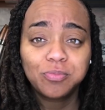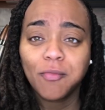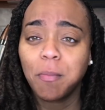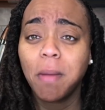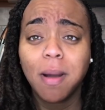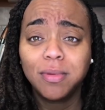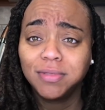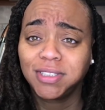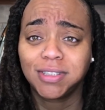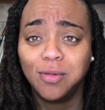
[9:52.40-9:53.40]
My mama
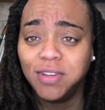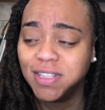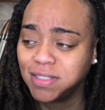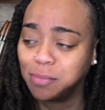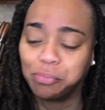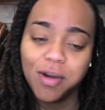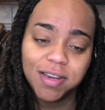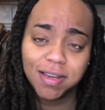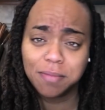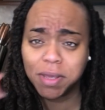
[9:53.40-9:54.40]
was so
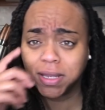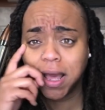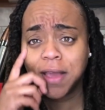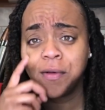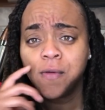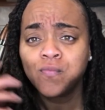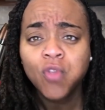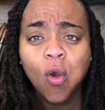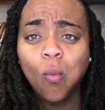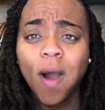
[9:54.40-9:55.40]
disappointed in me, like,
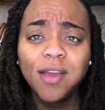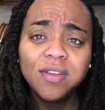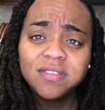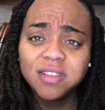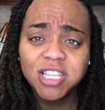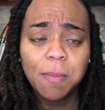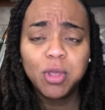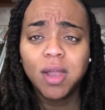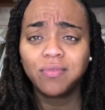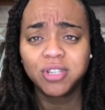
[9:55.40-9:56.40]
why you just didn't tell me you
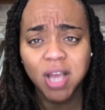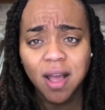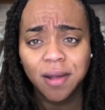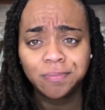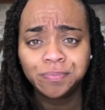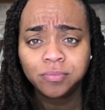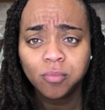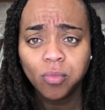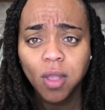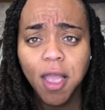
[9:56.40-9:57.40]
left the job?
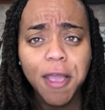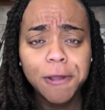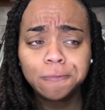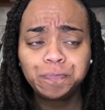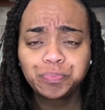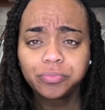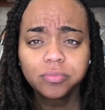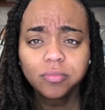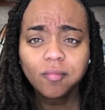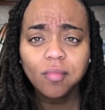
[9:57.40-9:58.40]
And
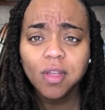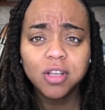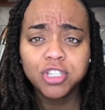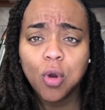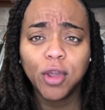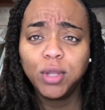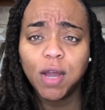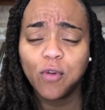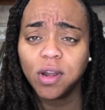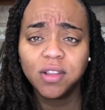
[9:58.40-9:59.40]
so are you looking
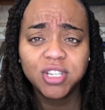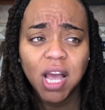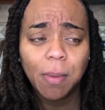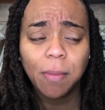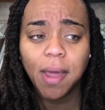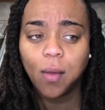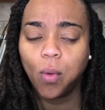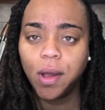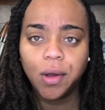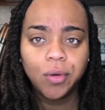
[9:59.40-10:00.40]
for another job? I'm like,
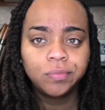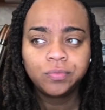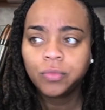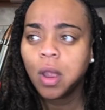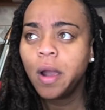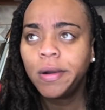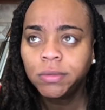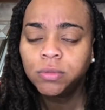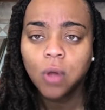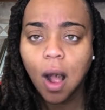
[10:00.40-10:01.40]
well,
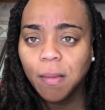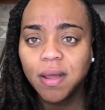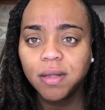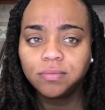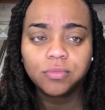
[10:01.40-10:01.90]
I mean,